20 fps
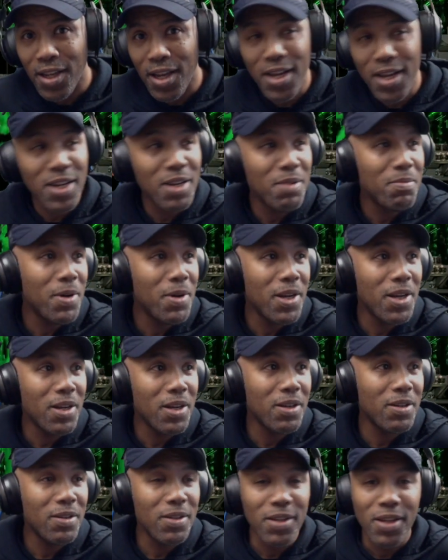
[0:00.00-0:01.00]
Ain't nobody
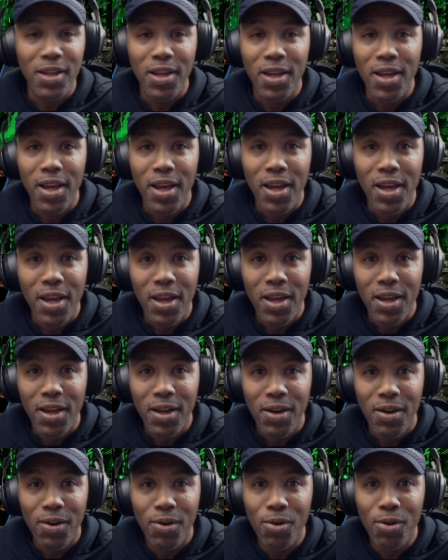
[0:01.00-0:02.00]
good.
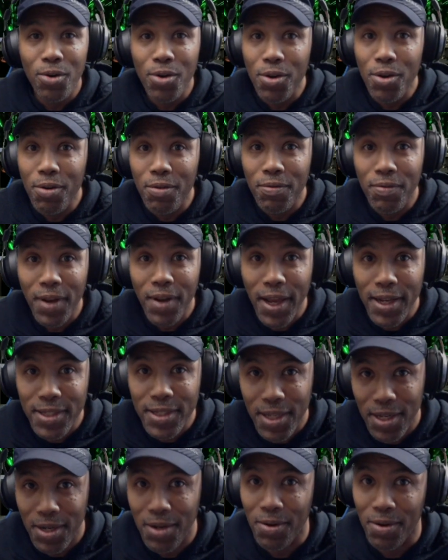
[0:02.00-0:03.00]
Who you
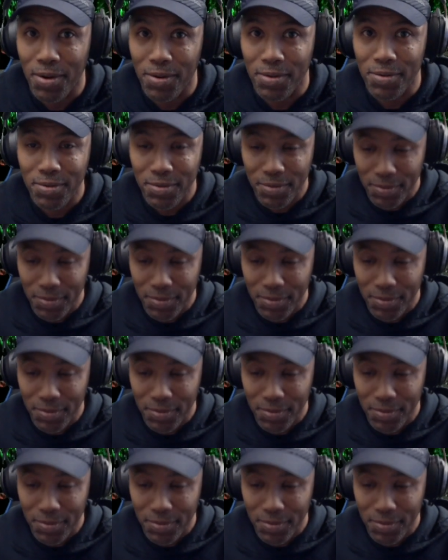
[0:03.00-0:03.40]
flexing on?